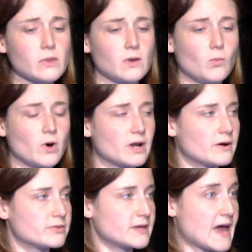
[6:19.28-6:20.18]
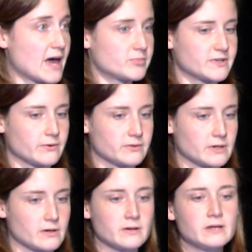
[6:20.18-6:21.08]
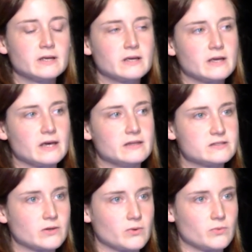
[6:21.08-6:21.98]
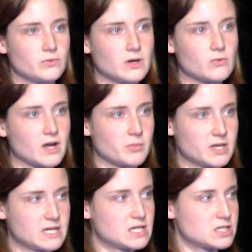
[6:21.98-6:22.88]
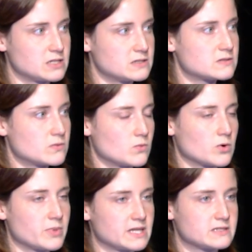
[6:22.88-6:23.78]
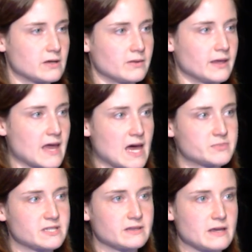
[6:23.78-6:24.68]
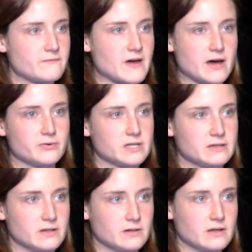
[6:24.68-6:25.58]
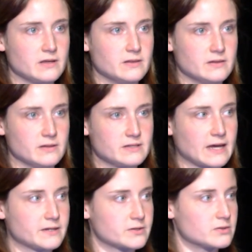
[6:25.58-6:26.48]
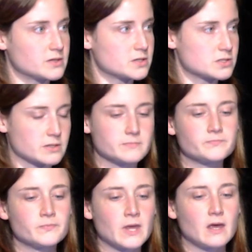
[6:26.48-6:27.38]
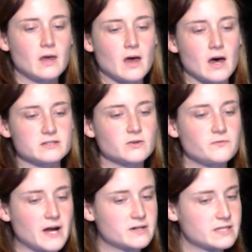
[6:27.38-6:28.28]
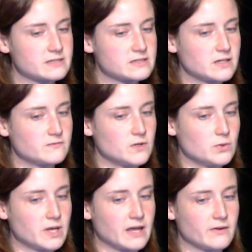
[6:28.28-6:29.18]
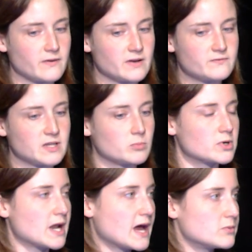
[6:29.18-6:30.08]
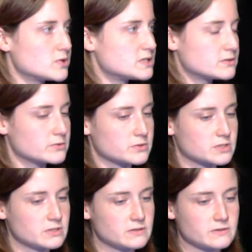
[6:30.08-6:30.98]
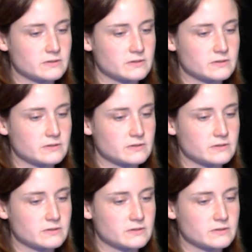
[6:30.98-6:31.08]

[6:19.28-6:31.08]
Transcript: and what are the gaps out there. And so their recommendations were based on the gaps that they found in the technical literature. So fire testing of new and innovative timber and hybrid solutions,